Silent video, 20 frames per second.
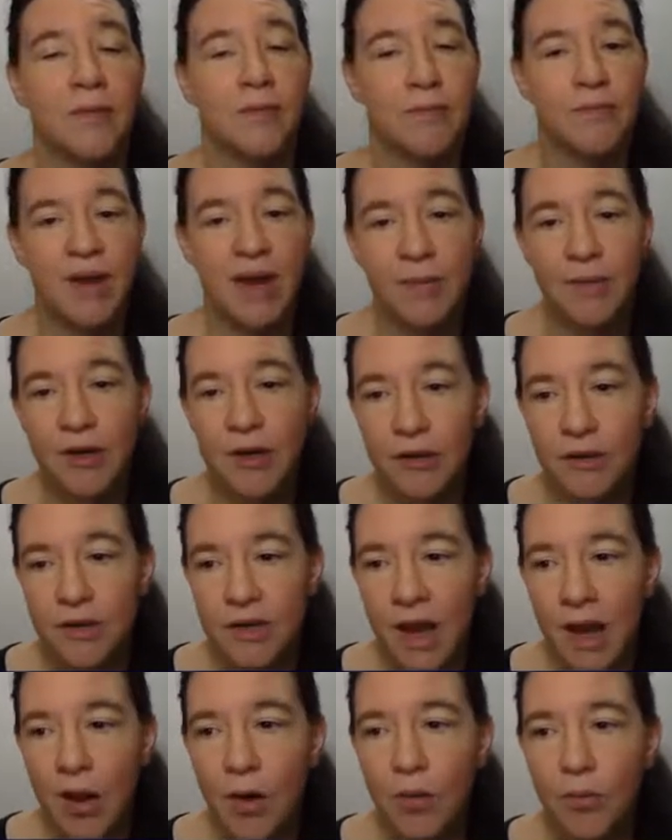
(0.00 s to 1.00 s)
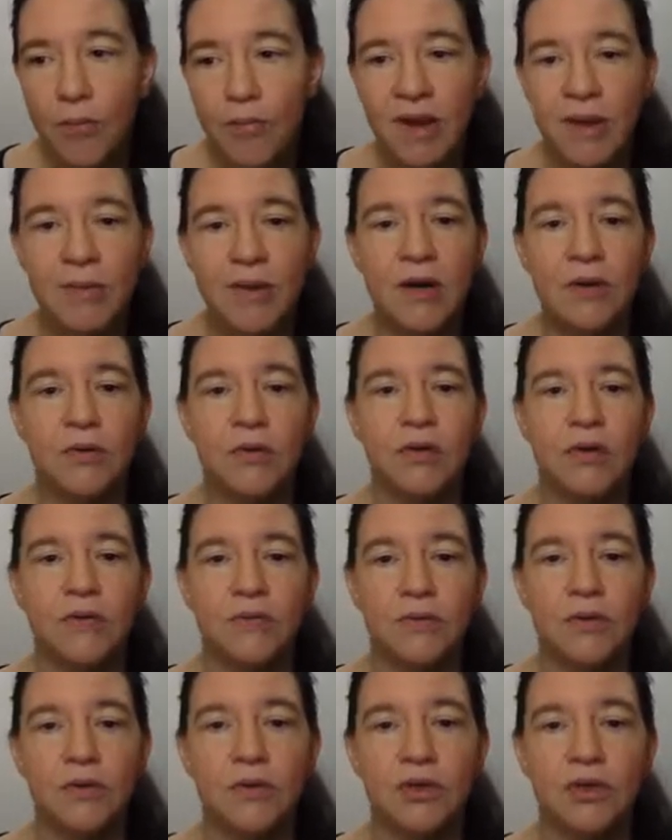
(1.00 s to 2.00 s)
Maybe not now, maybe only in the
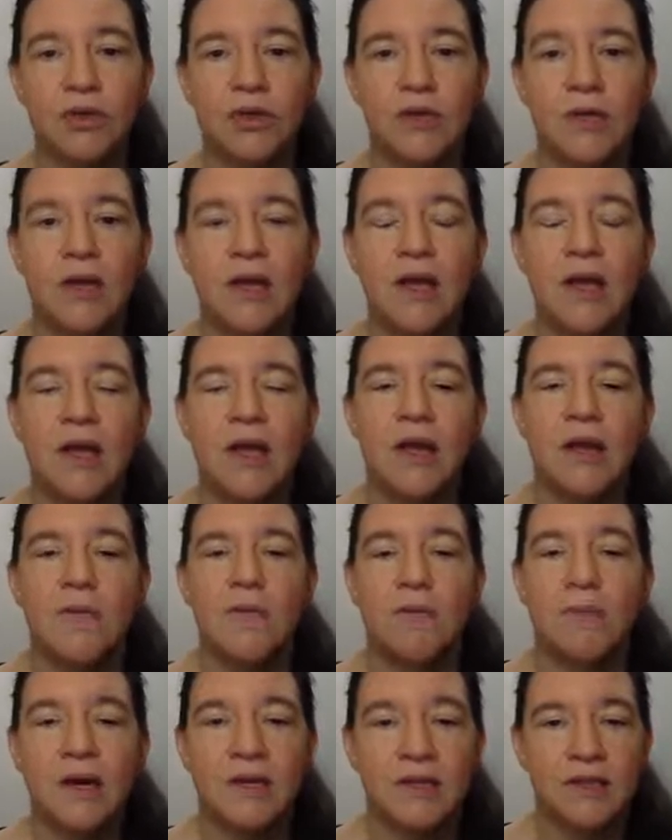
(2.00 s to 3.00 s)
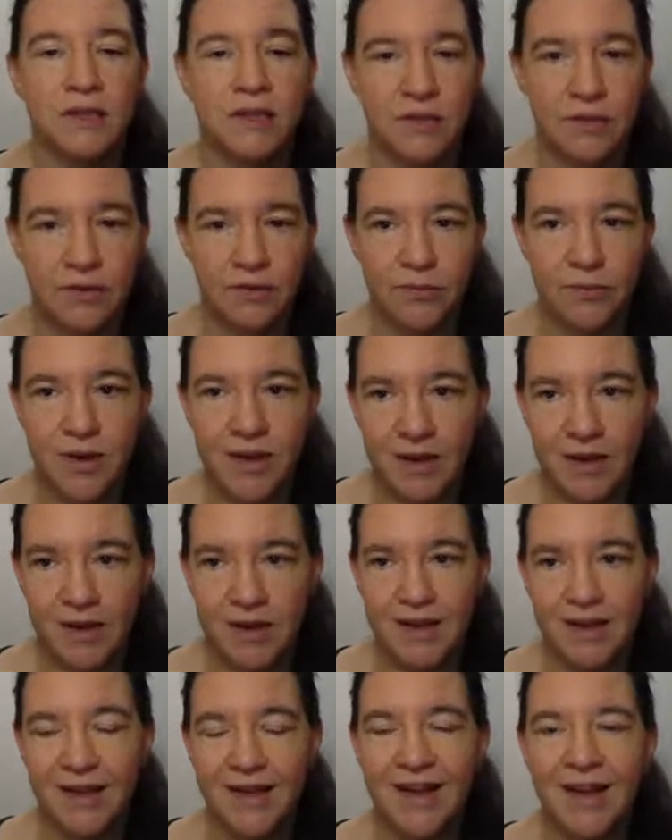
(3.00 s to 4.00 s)
future, but,
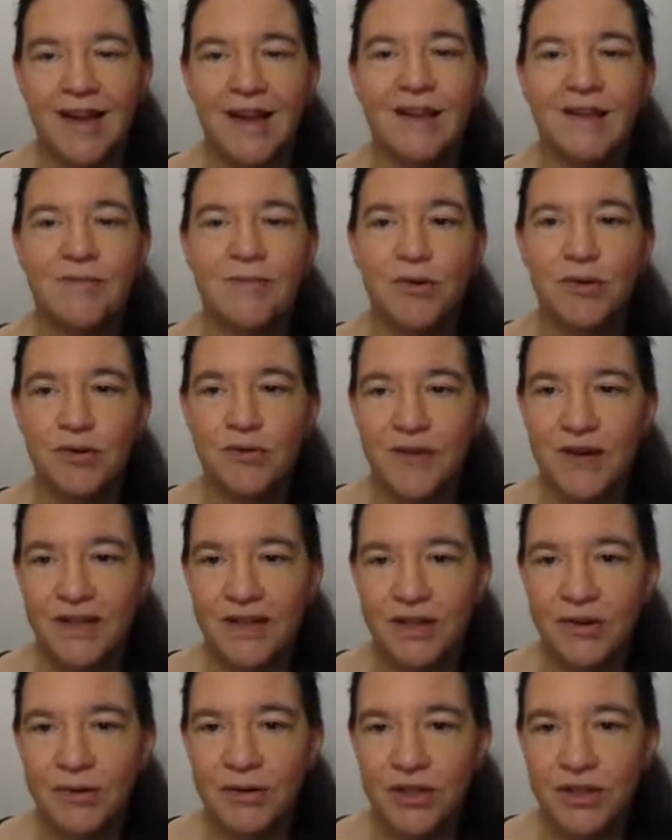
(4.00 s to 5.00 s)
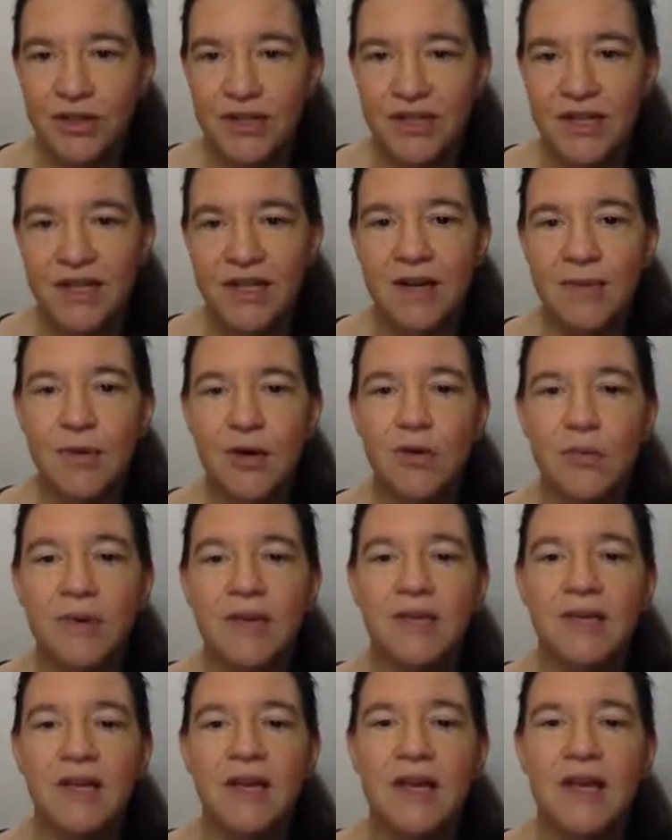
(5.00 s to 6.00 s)
well, I'll motivate the urgency in a
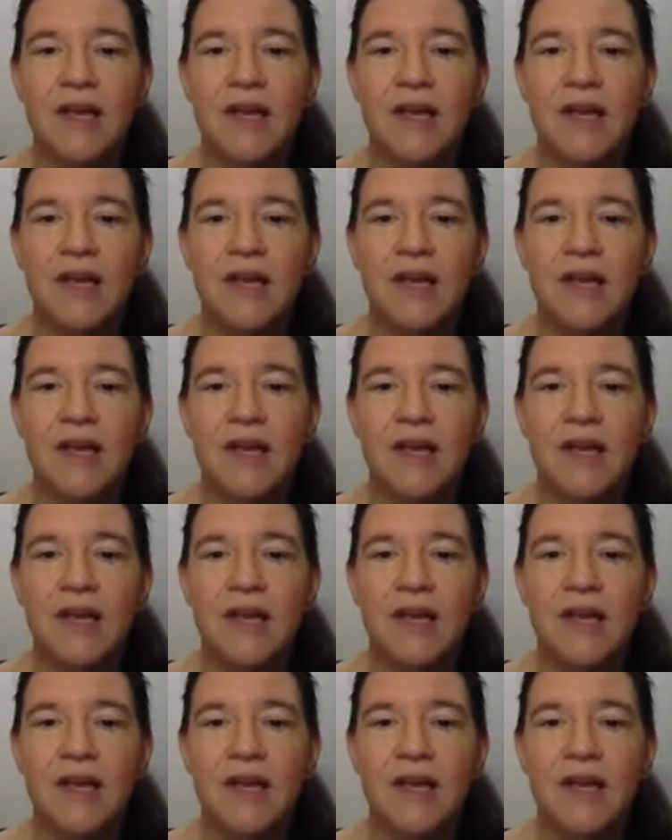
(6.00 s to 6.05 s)
moment.